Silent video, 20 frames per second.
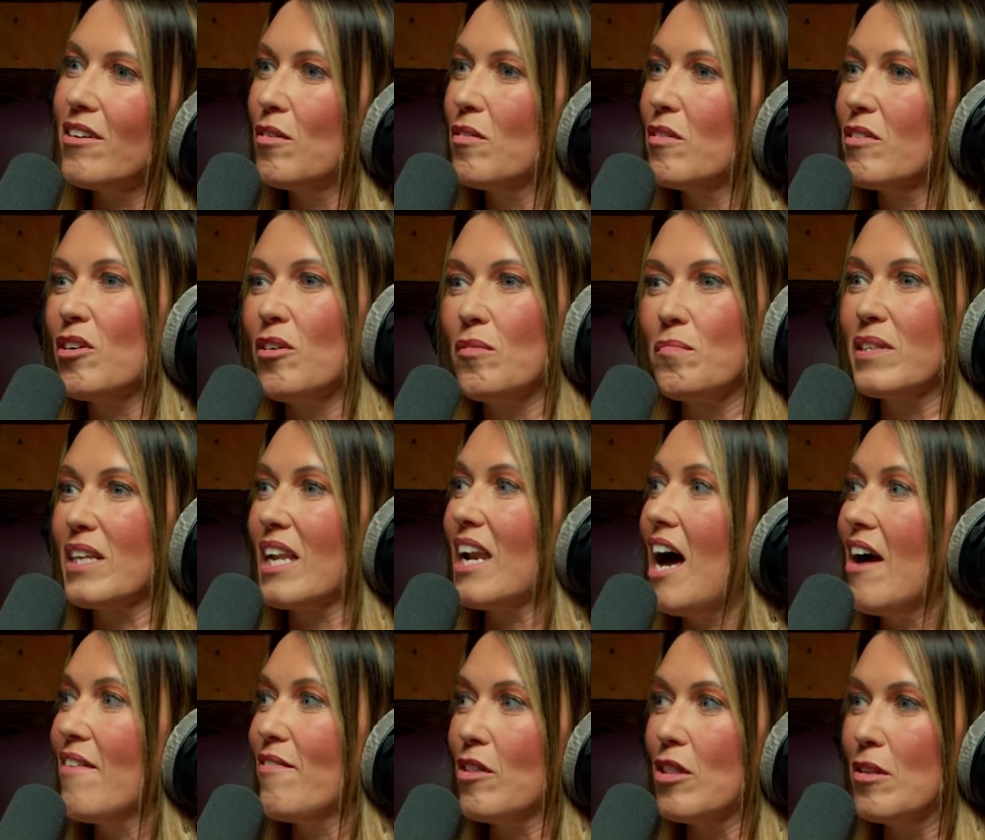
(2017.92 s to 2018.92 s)
comes
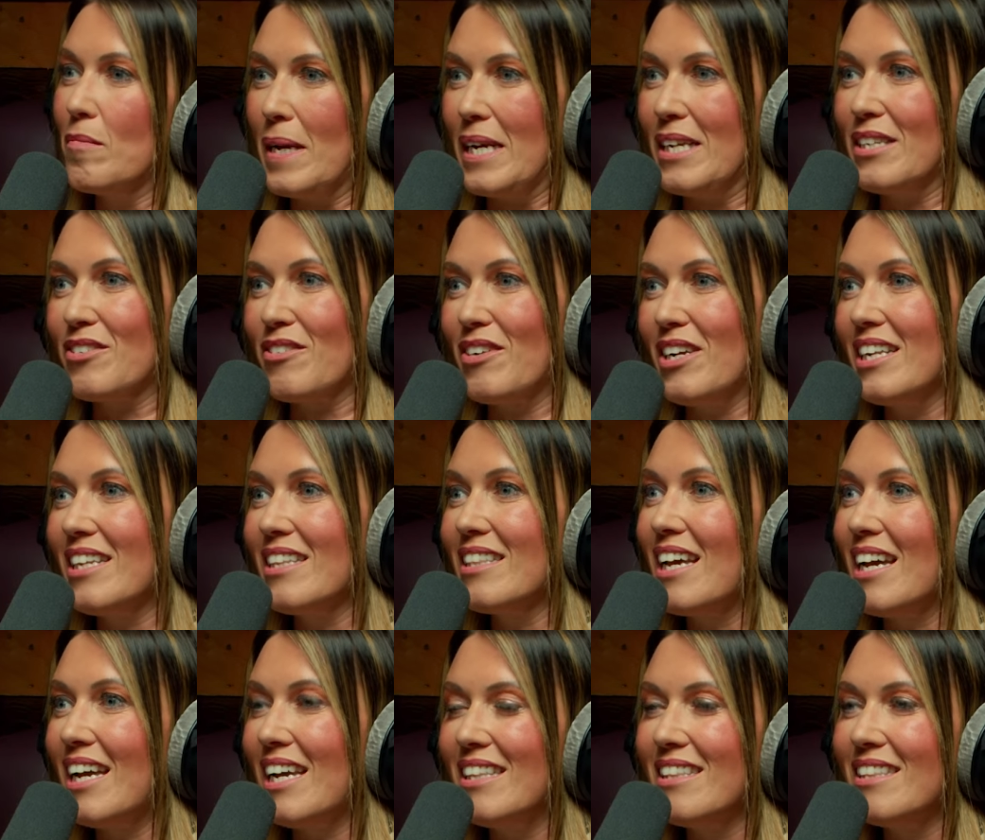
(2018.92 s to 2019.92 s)
alive on the big
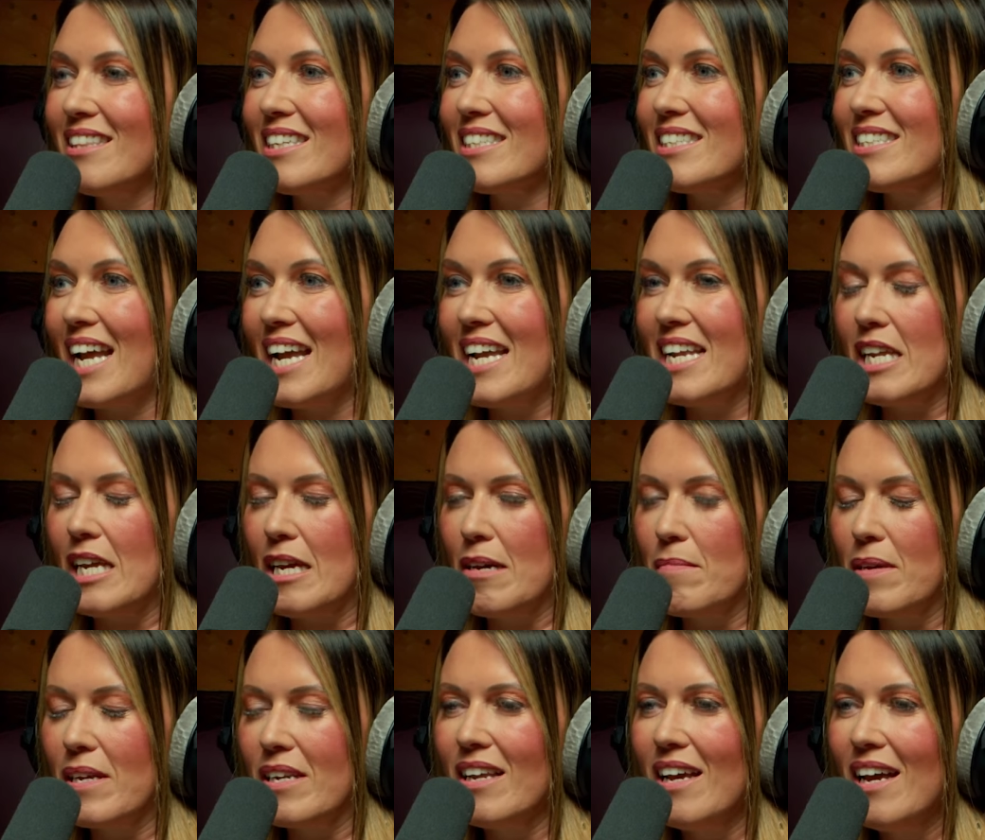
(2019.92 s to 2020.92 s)
screen in the
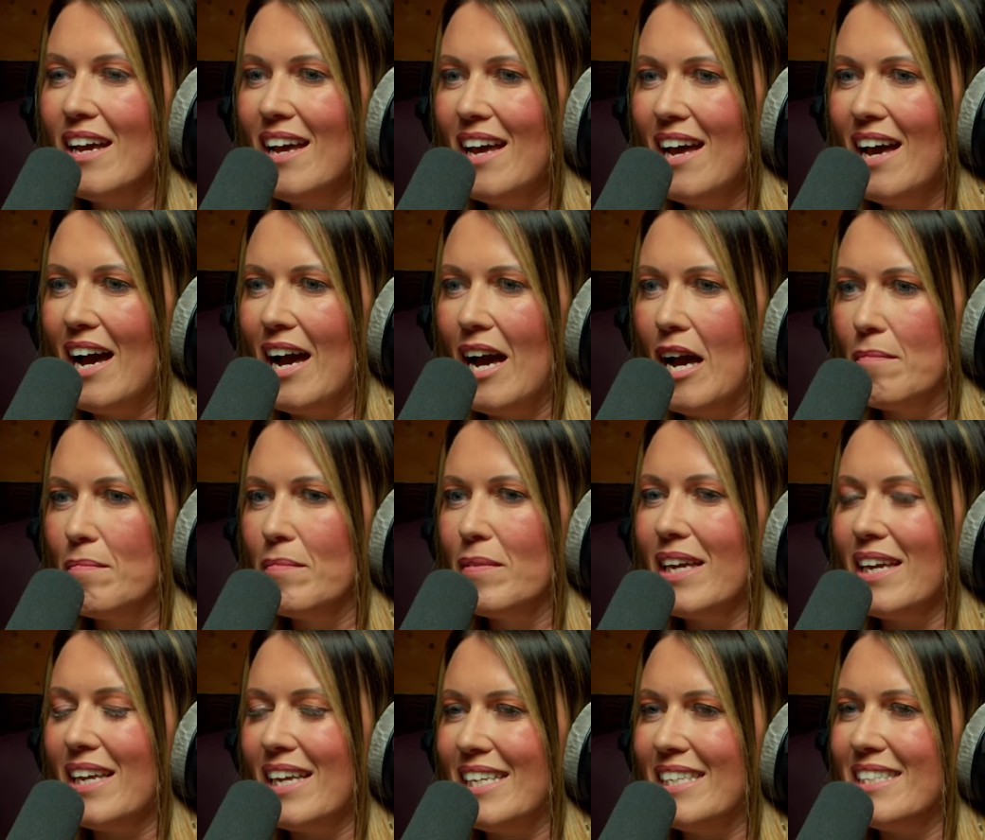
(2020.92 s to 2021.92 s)
stadium, and
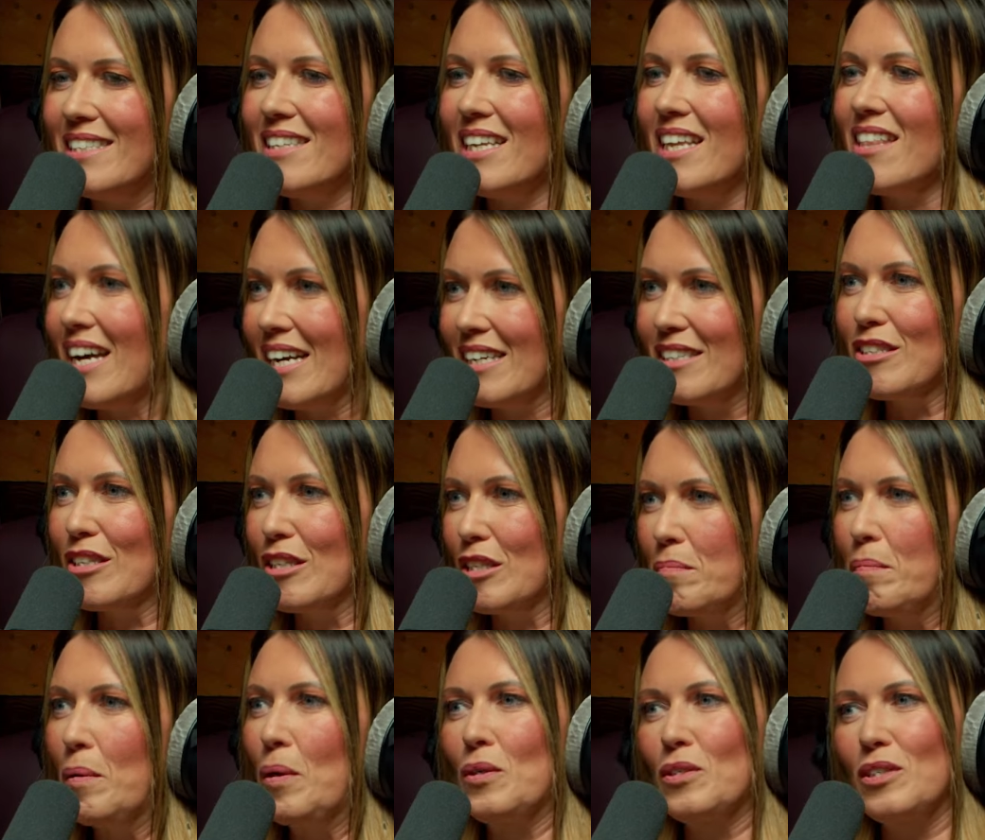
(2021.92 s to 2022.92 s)
he thanks the
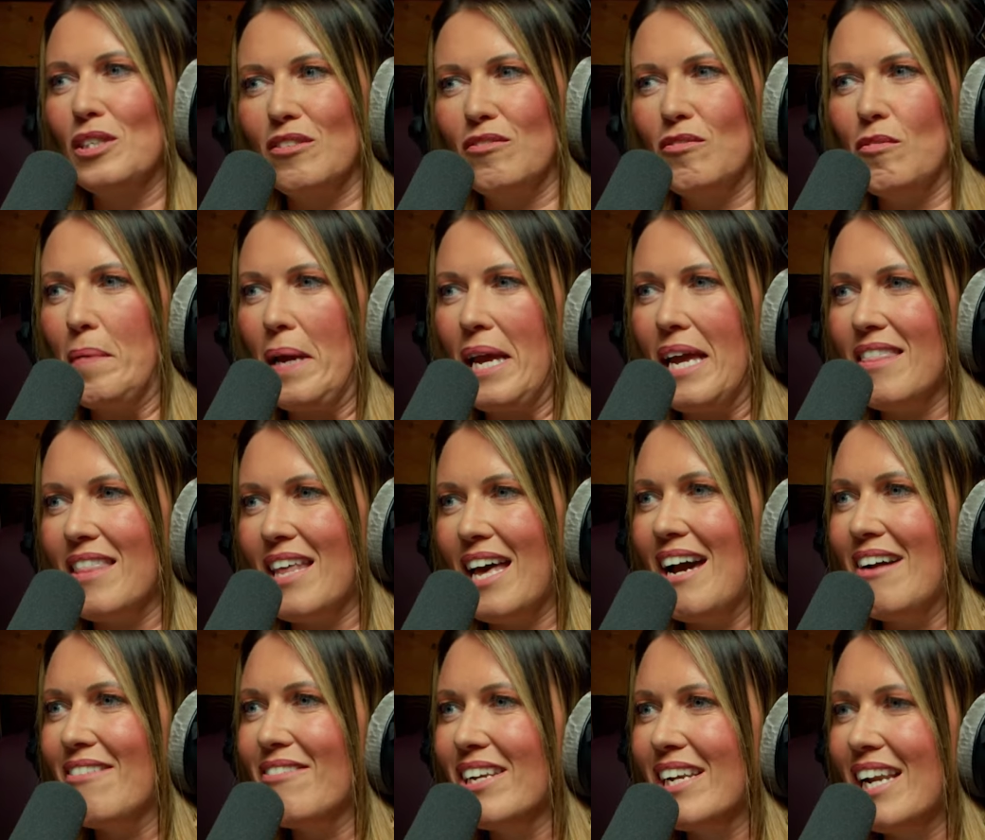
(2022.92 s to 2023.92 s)
supporters for being
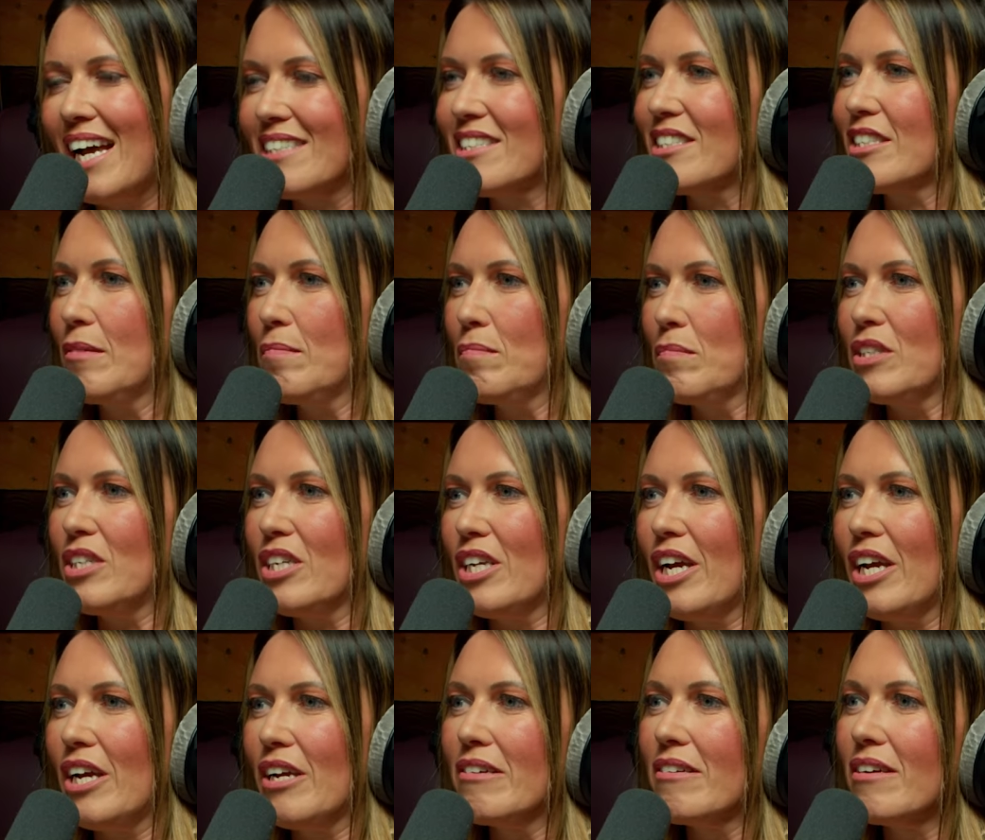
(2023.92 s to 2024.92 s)
there and asks them
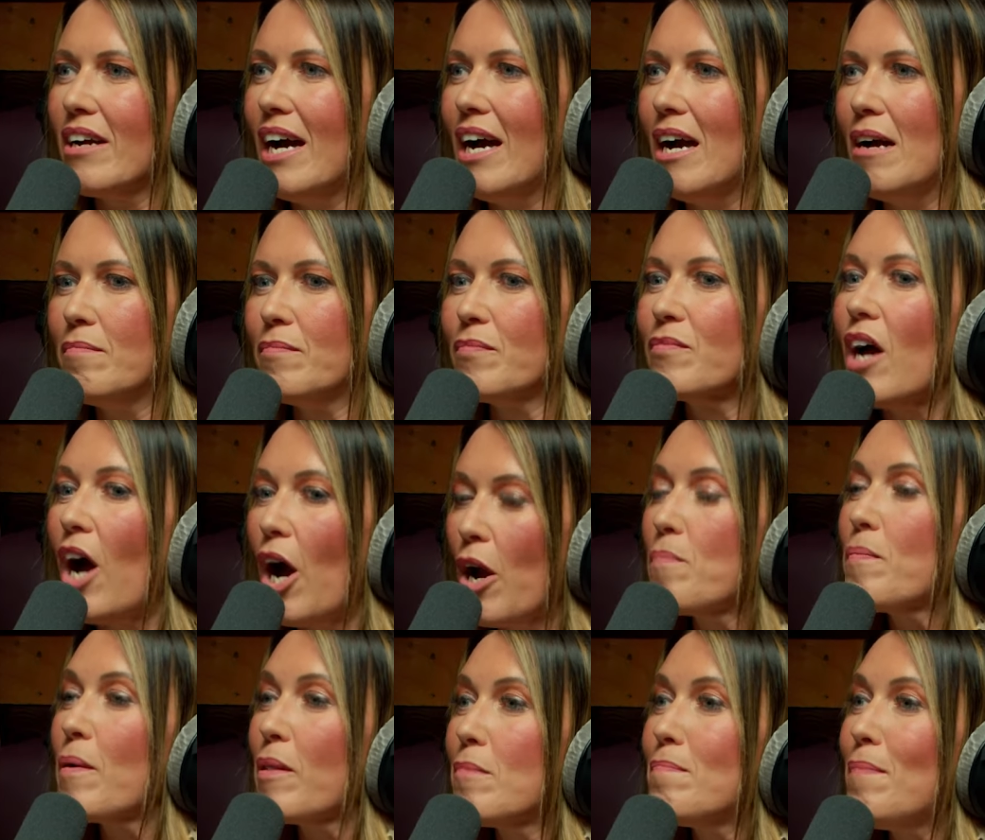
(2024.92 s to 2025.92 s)
to
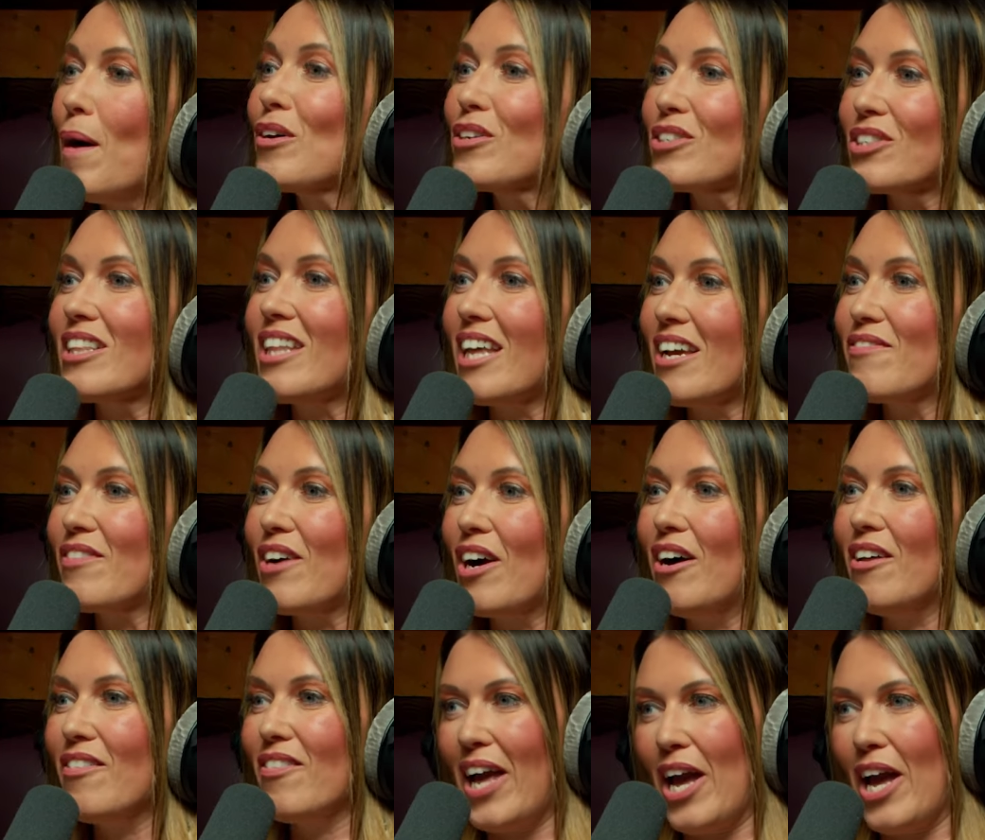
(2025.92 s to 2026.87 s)
open the box that they've got.